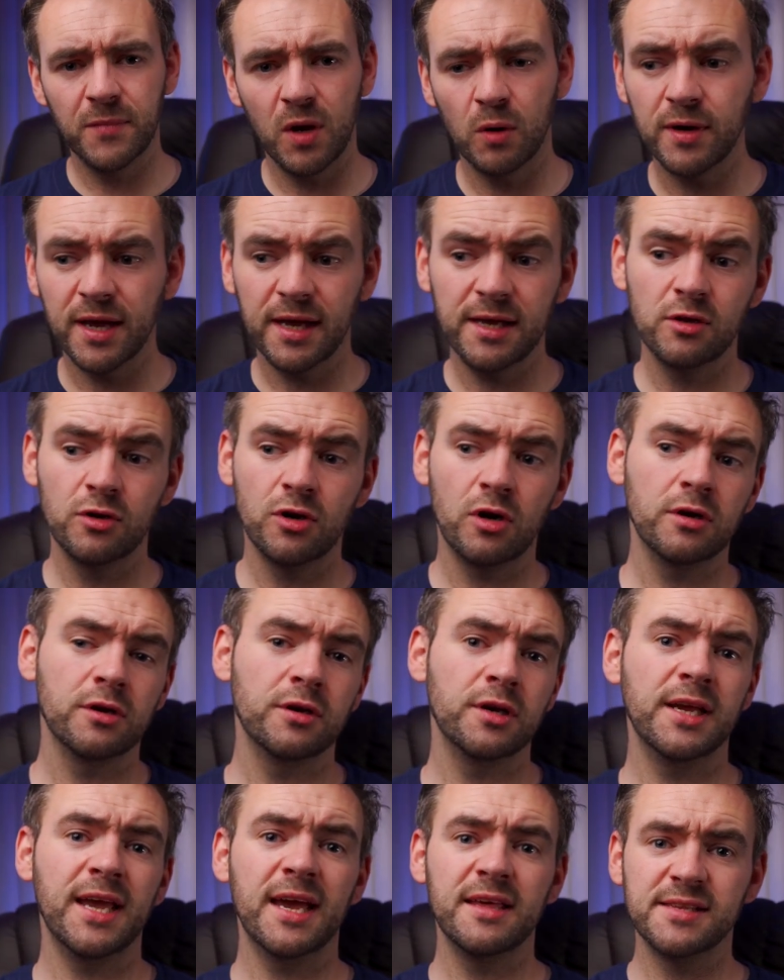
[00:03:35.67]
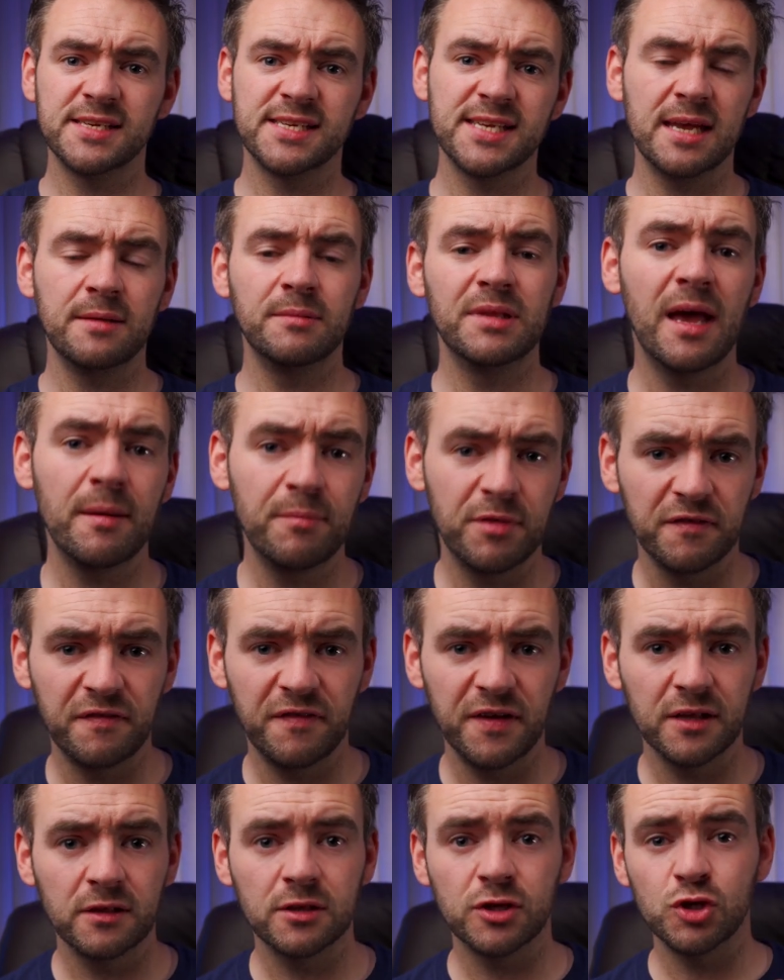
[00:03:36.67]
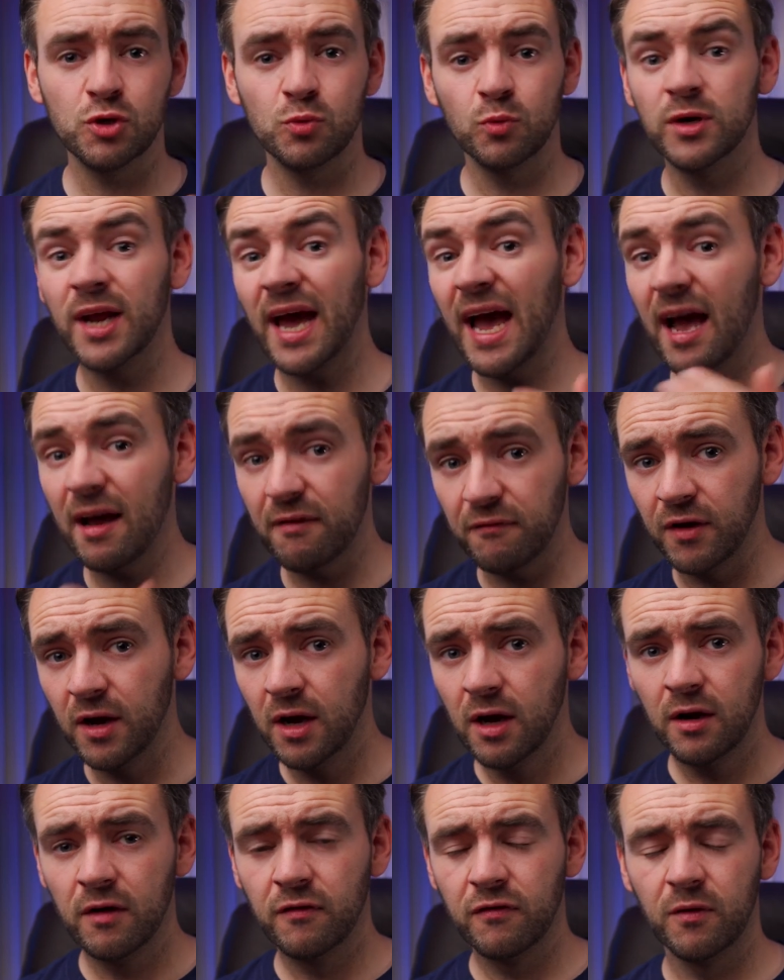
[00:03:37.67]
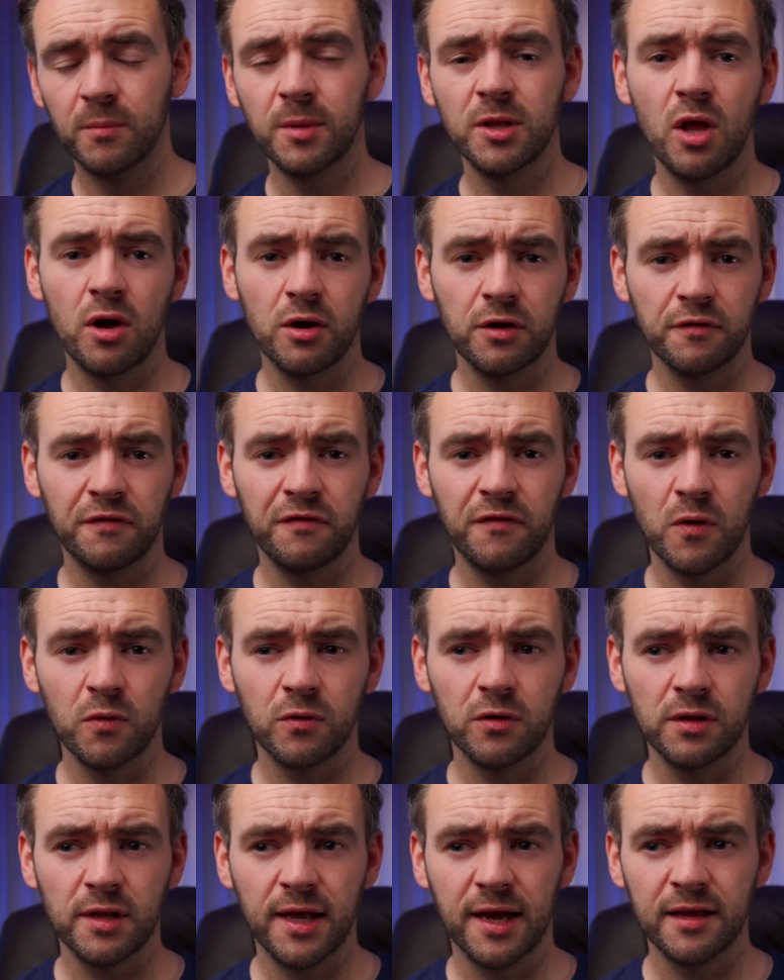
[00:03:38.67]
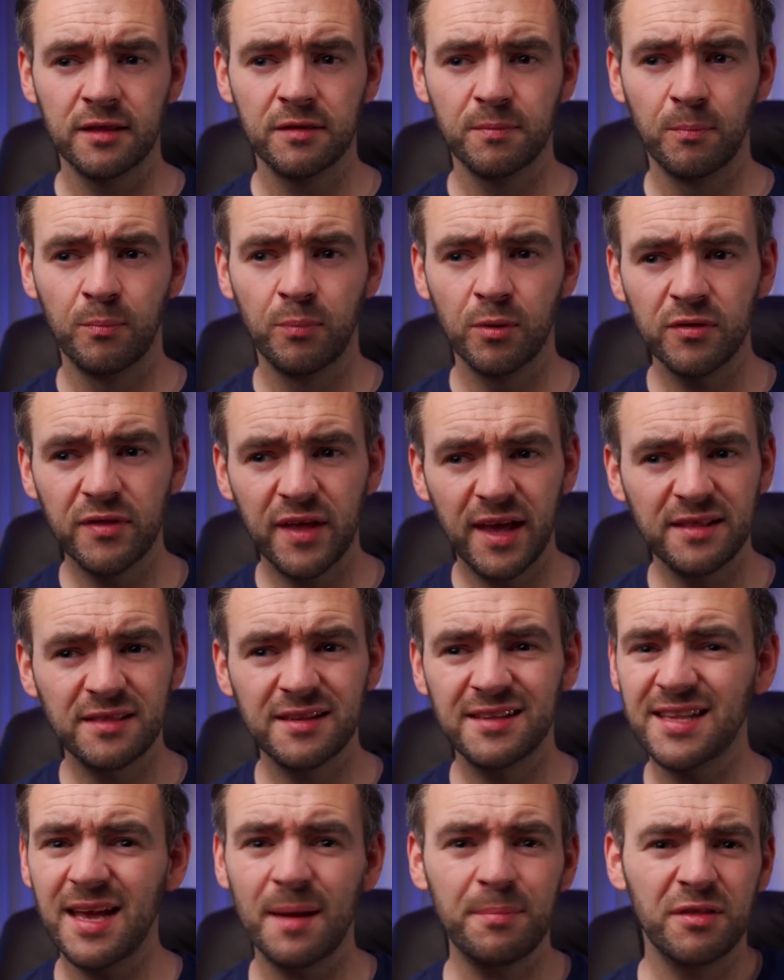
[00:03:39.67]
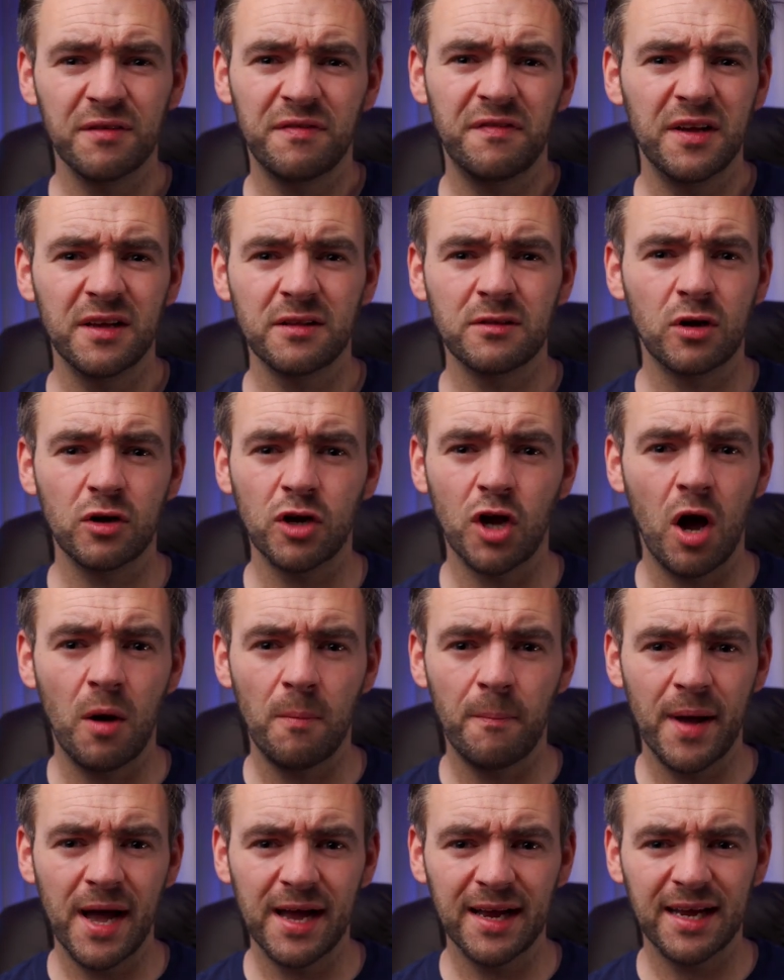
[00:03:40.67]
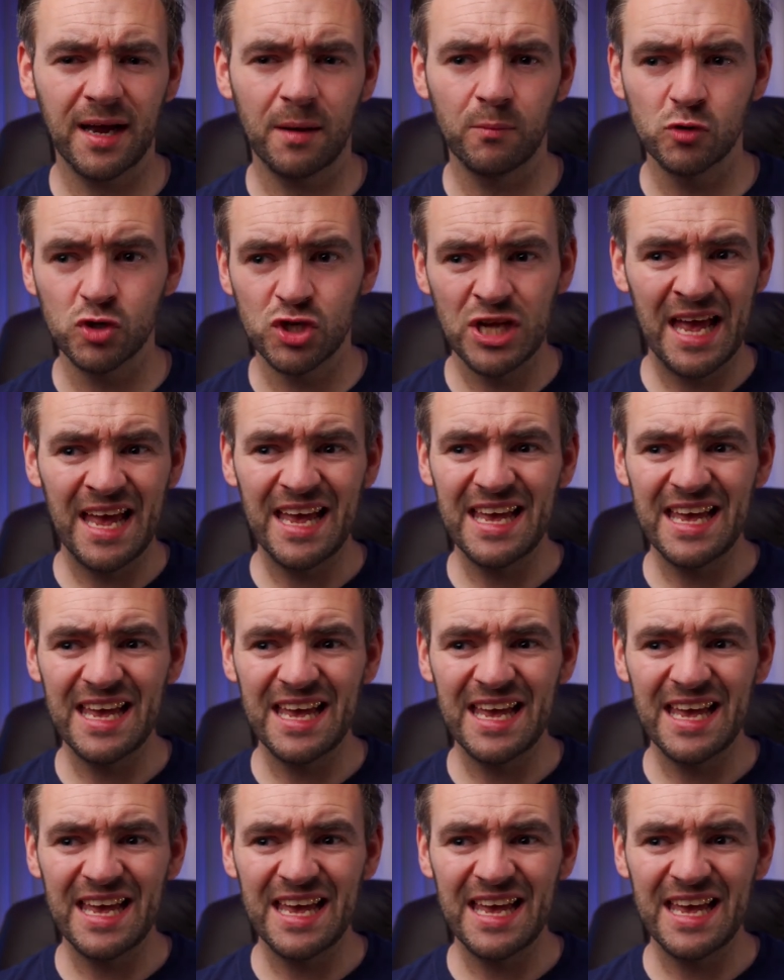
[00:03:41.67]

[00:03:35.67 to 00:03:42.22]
Okay, you're not going to get the same depth of field as you would have from a longer focal length, but then the depth of field on compact cameras